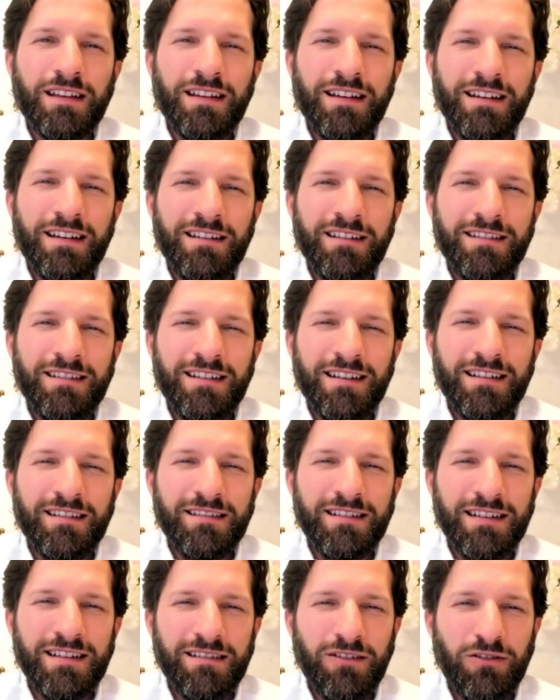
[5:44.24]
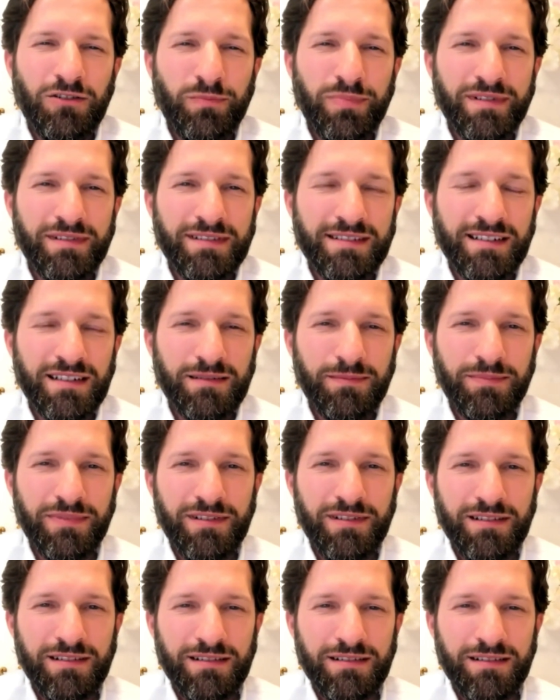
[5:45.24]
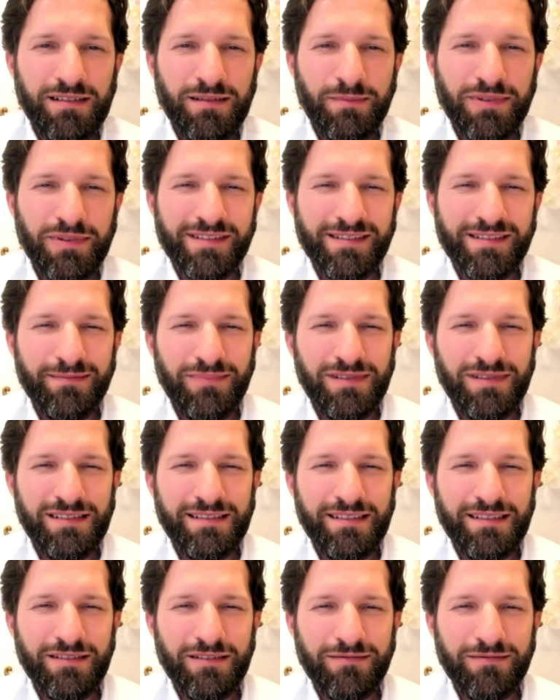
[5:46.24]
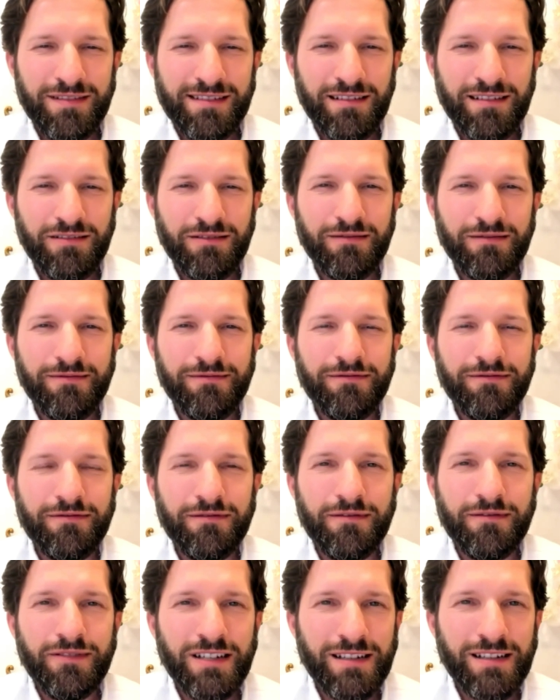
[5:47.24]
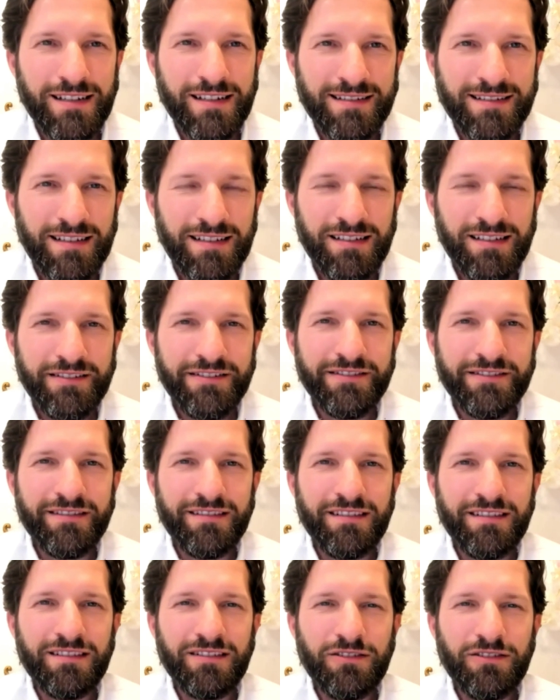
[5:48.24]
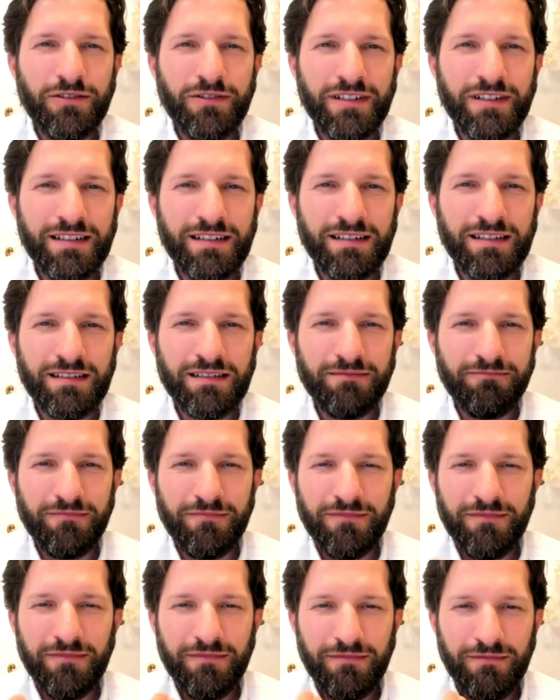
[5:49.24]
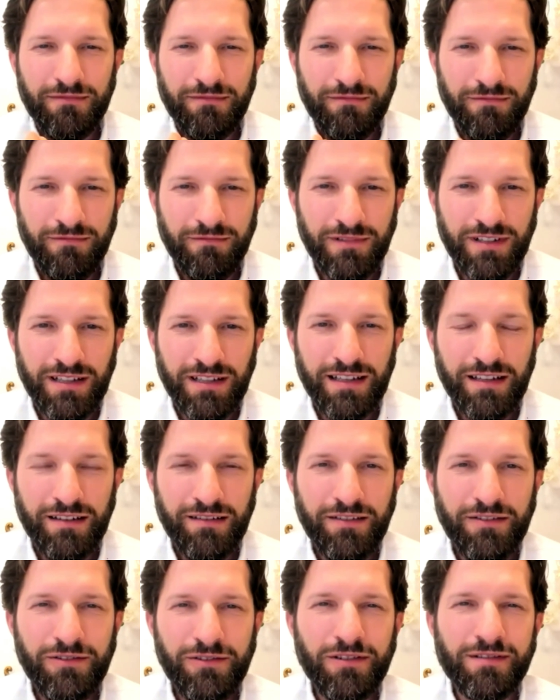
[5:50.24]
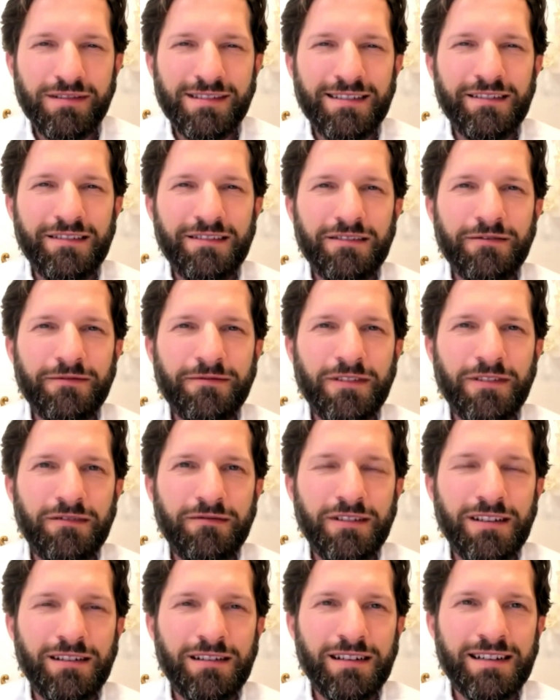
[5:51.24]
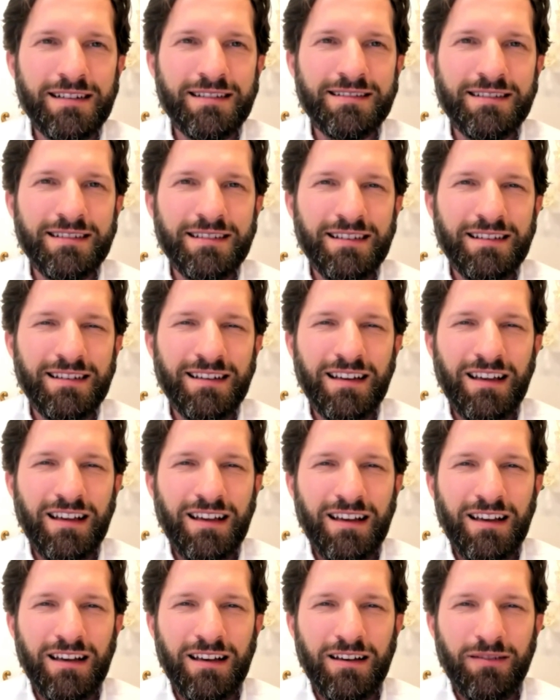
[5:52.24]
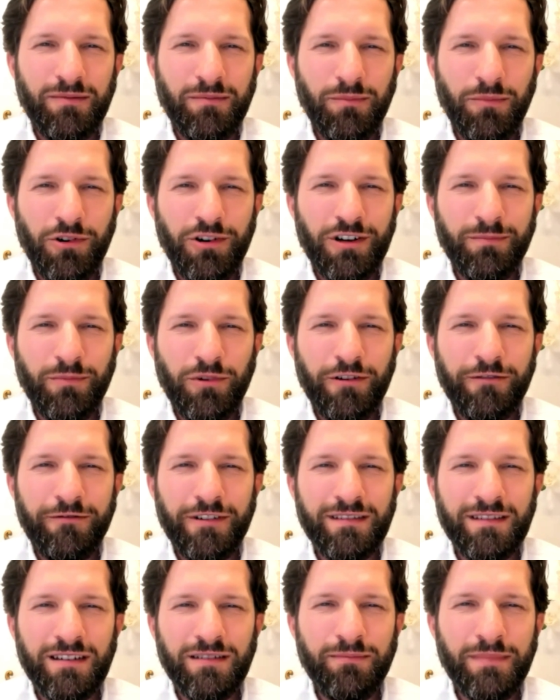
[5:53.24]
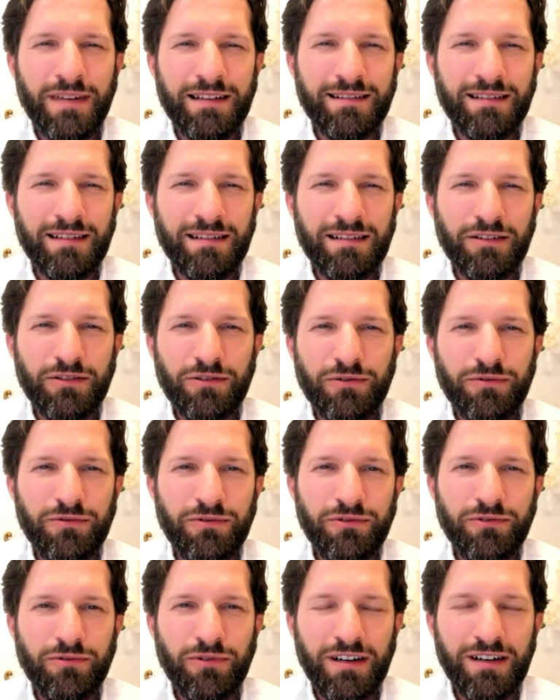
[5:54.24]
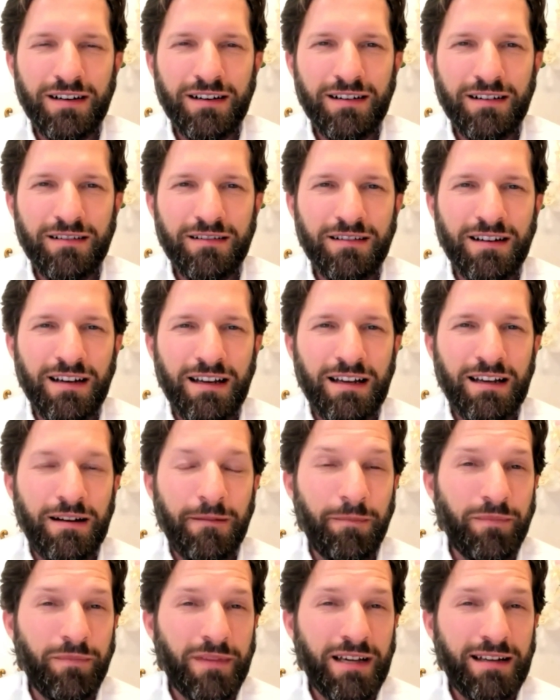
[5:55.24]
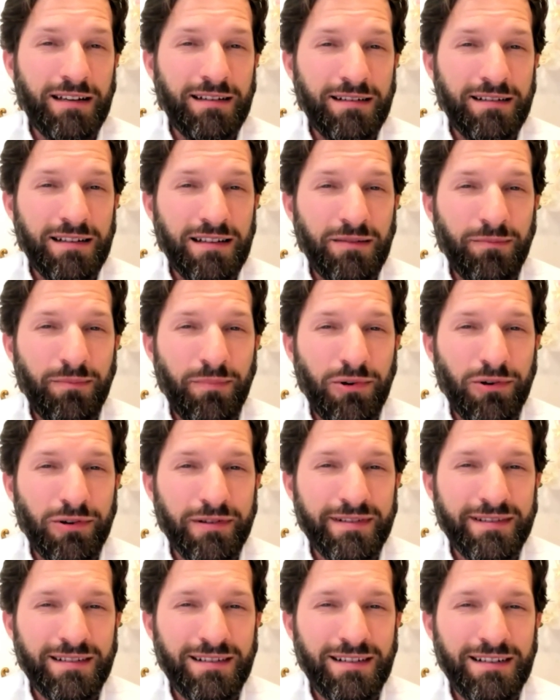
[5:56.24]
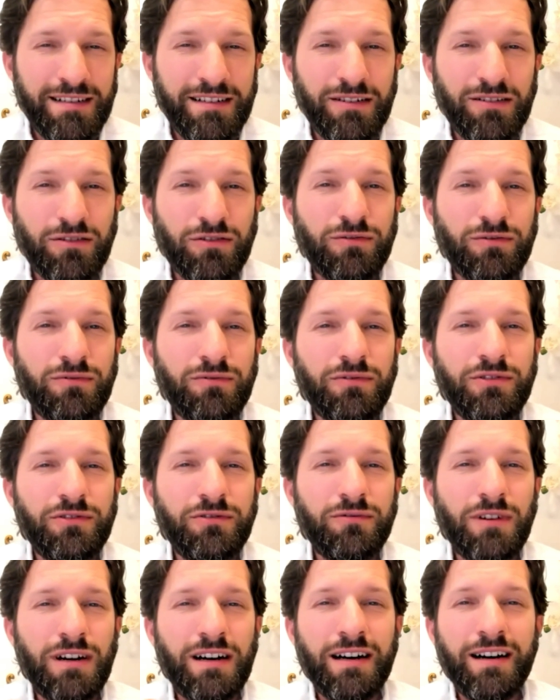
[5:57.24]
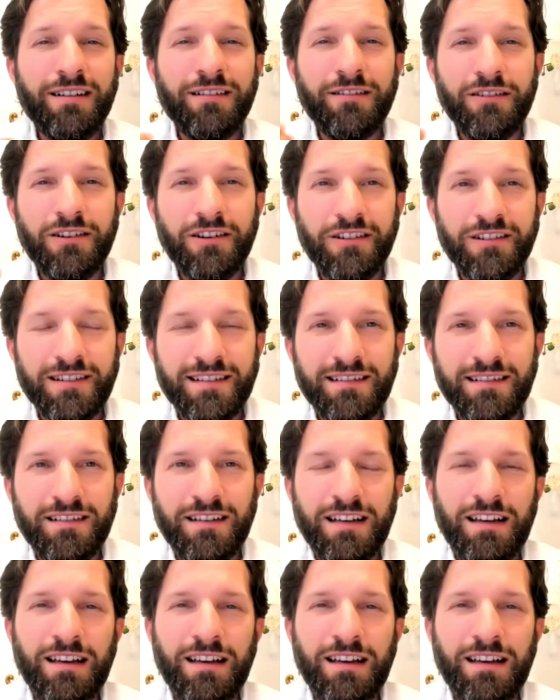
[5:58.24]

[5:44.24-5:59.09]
And then opens up the possibility of self-realization, going into yourself and realizing more and more fundamentally who you are, and importantly, who you are not.